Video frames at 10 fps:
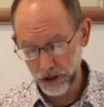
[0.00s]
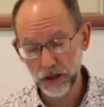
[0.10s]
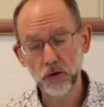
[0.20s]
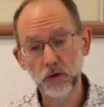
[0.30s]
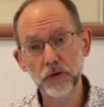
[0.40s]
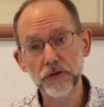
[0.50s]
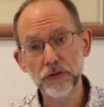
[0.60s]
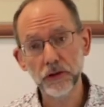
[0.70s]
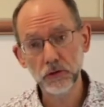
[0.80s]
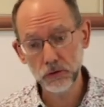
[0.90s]
Or is
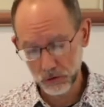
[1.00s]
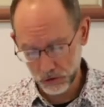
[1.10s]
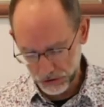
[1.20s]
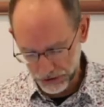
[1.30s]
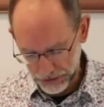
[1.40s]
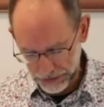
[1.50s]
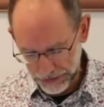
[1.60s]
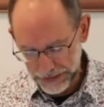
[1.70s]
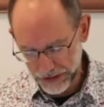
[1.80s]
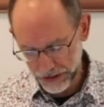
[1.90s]
the Lord
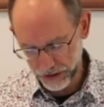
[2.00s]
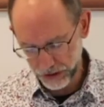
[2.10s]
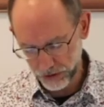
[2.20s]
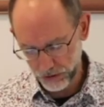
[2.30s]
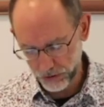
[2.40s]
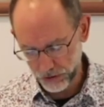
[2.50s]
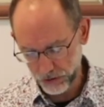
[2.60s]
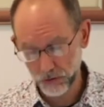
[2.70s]
leading you to a